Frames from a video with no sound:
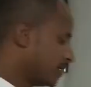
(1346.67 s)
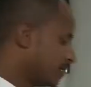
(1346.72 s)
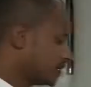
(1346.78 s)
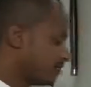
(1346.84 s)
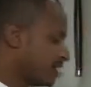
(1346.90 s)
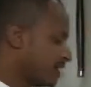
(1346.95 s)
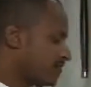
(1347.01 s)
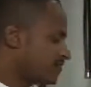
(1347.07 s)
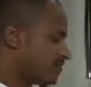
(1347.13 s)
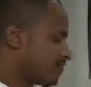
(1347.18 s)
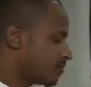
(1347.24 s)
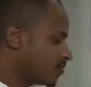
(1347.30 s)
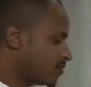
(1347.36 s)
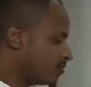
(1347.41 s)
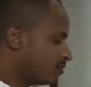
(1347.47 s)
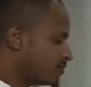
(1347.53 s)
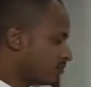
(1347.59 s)

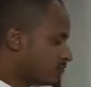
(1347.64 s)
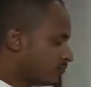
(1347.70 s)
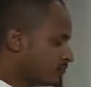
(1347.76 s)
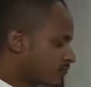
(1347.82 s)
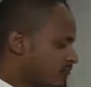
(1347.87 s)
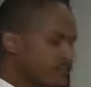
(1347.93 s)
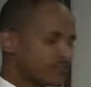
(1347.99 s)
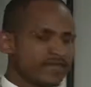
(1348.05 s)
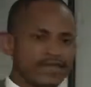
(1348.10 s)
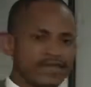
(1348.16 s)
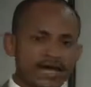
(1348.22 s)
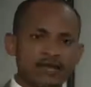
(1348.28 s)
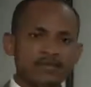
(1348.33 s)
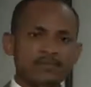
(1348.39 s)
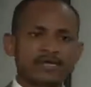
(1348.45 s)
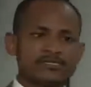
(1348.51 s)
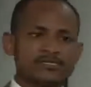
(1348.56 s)
Therefore, for the
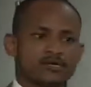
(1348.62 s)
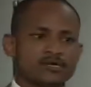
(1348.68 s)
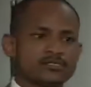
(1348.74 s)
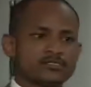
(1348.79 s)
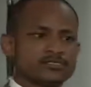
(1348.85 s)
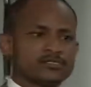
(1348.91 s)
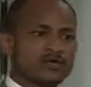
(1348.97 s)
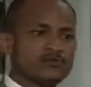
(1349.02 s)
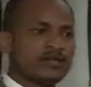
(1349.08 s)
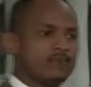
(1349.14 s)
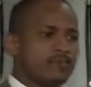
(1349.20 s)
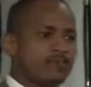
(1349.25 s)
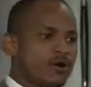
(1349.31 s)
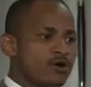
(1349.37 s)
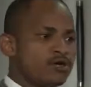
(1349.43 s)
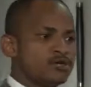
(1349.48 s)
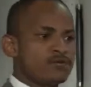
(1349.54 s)
nonmetals, they will
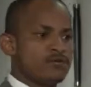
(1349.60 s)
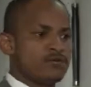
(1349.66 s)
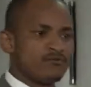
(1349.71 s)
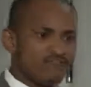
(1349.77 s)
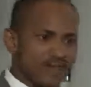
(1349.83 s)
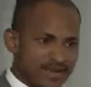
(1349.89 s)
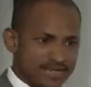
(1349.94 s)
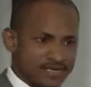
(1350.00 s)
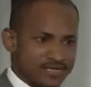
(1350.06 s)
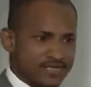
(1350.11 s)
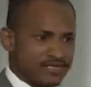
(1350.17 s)
bond covalently,